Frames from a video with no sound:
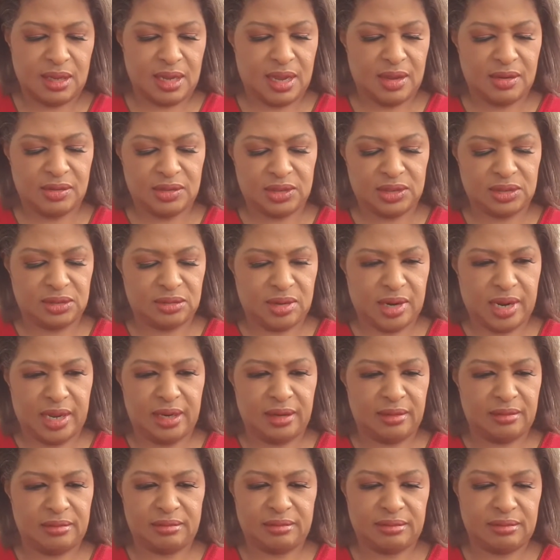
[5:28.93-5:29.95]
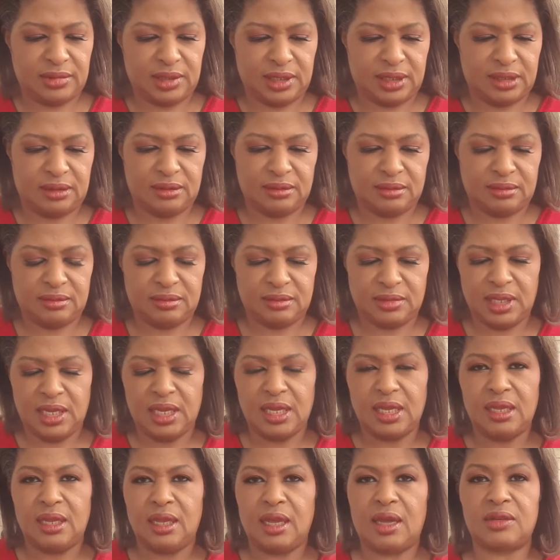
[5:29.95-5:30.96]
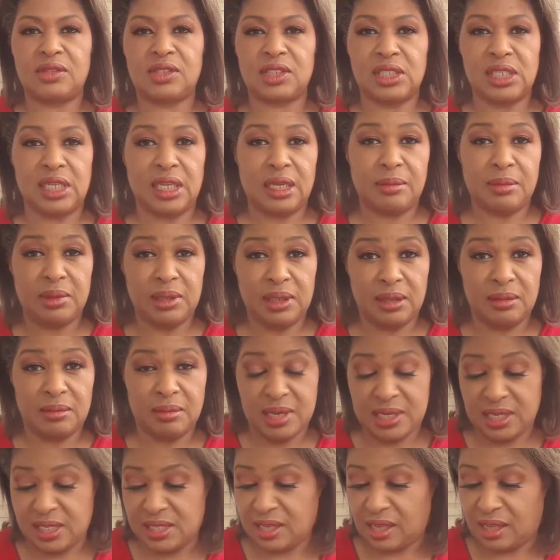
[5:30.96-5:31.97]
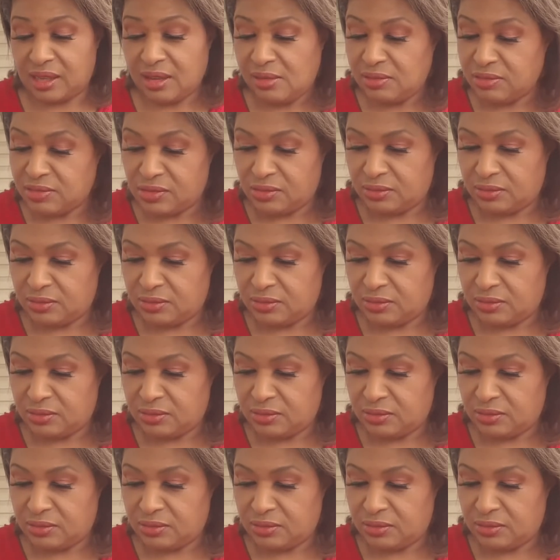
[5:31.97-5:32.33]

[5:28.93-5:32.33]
I'll just write. I'll just label it myself.